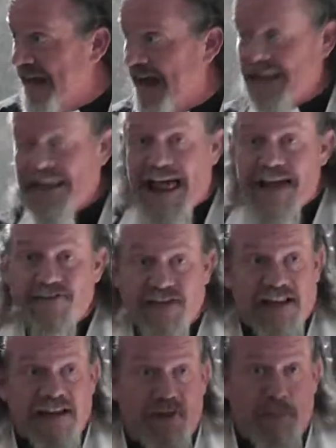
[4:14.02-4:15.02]
a life
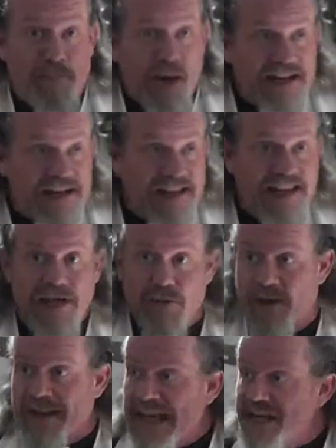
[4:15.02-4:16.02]
to live abundantly
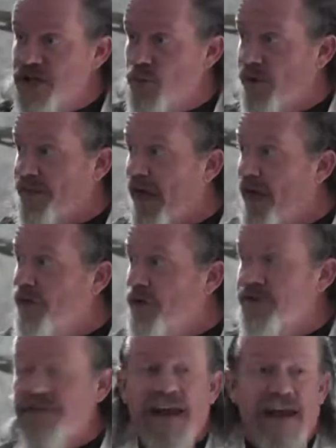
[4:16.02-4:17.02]
in relation with
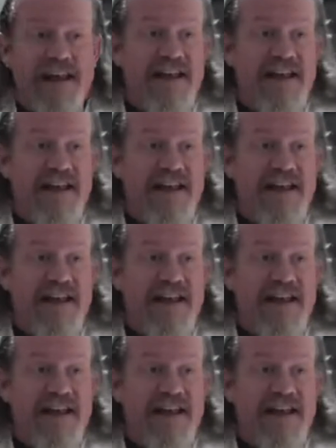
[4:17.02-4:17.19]
others,